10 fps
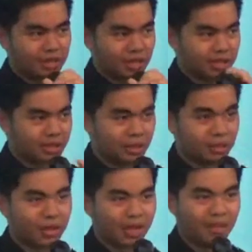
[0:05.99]

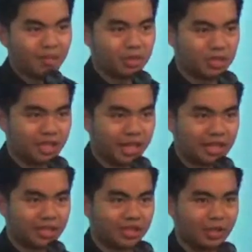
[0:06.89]
used to come up to
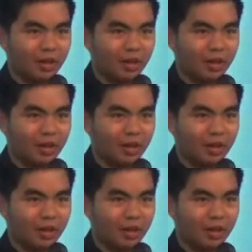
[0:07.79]
stage,